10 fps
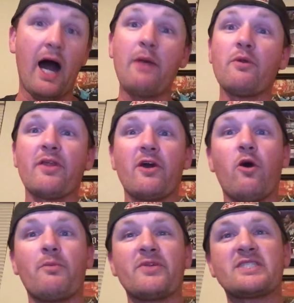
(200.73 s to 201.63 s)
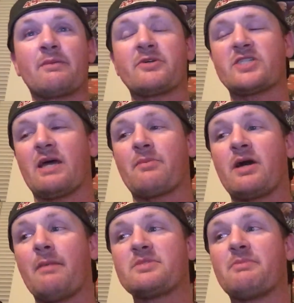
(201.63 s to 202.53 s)
I really hope that SummerSlam
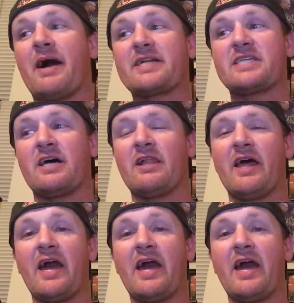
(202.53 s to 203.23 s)
comes back to LA.